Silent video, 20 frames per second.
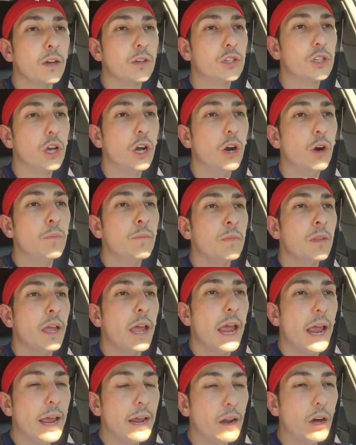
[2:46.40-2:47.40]
So,
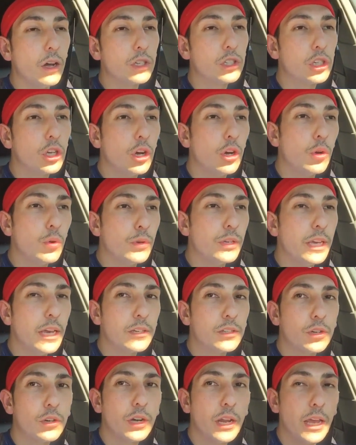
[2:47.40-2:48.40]
and also
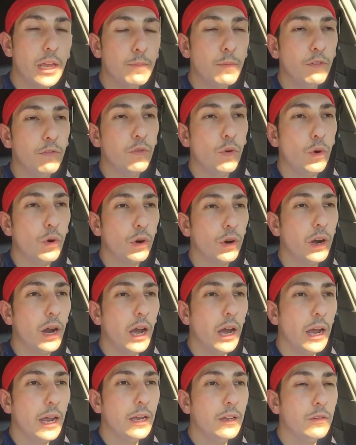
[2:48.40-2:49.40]
yesterday before
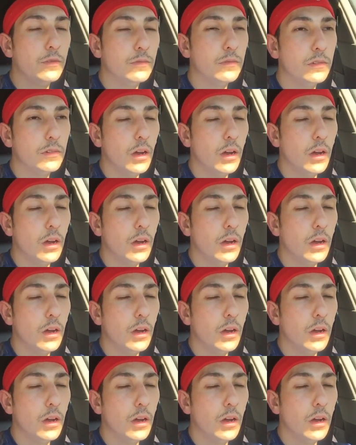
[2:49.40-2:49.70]
I,